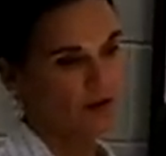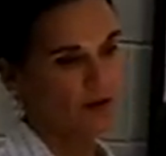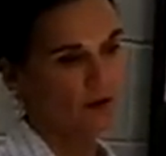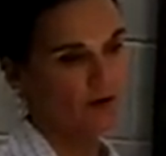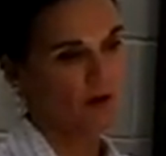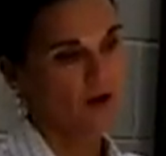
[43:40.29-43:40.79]

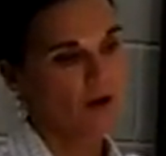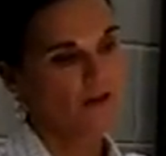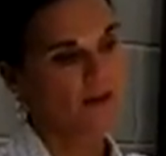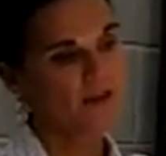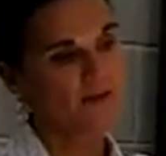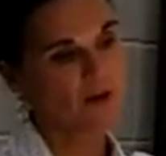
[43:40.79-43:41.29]
So
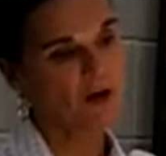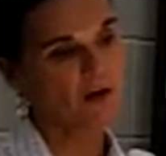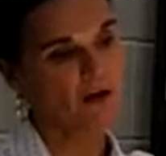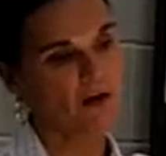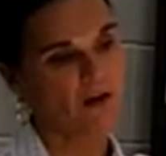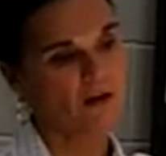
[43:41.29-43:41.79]
this
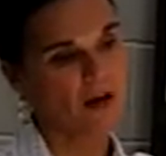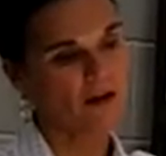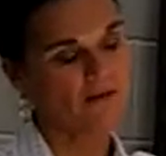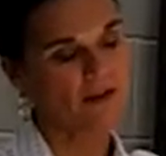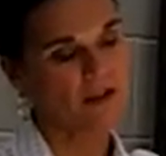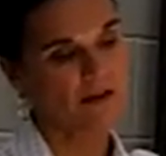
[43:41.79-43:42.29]
part, a
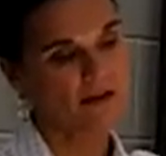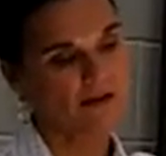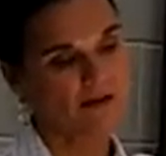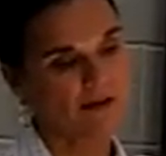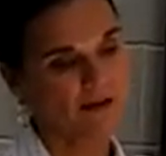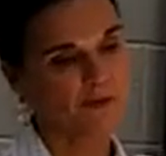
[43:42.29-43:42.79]
lot of it
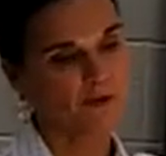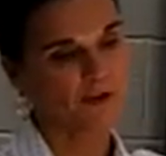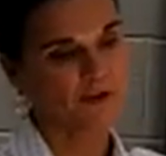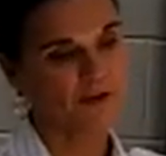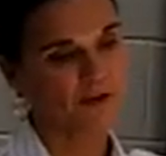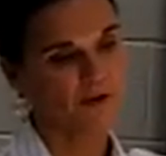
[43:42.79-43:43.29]
is
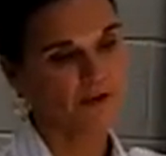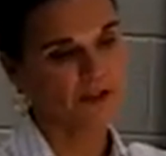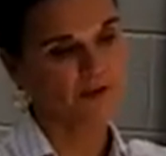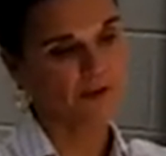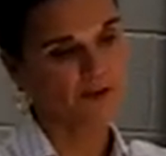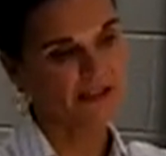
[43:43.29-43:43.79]
similar to
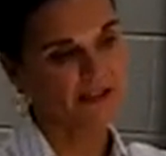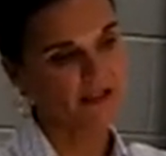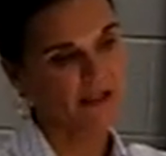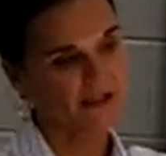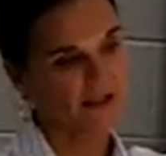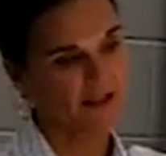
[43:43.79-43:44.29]
experiment
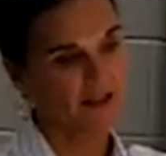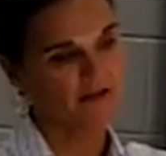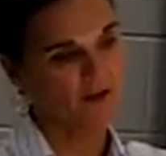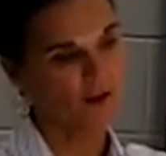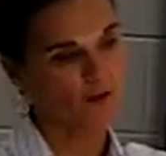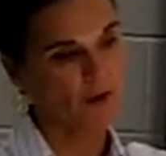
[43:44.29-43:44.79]
6,
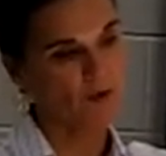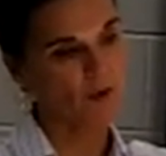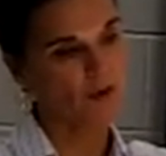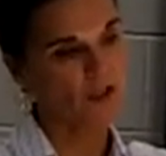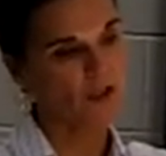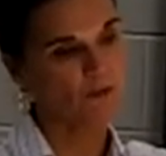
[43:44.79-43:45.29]
except for you're
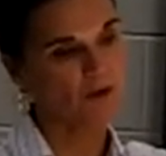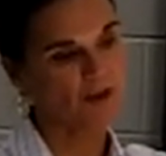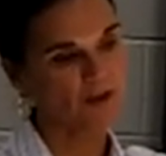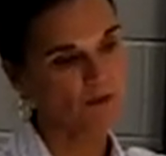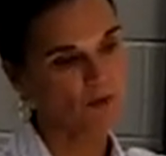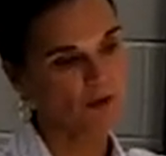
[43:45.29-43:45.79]
reporting your
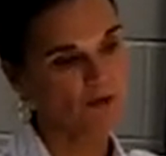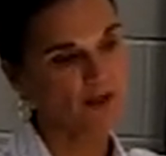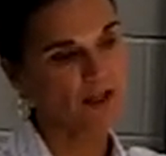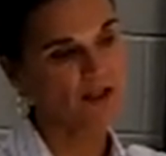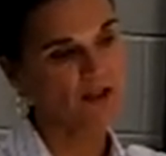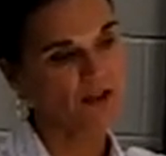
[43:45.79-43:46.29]
melting point
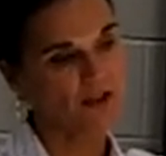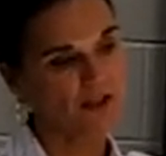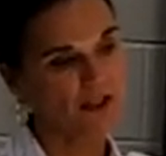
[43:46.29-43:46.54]
range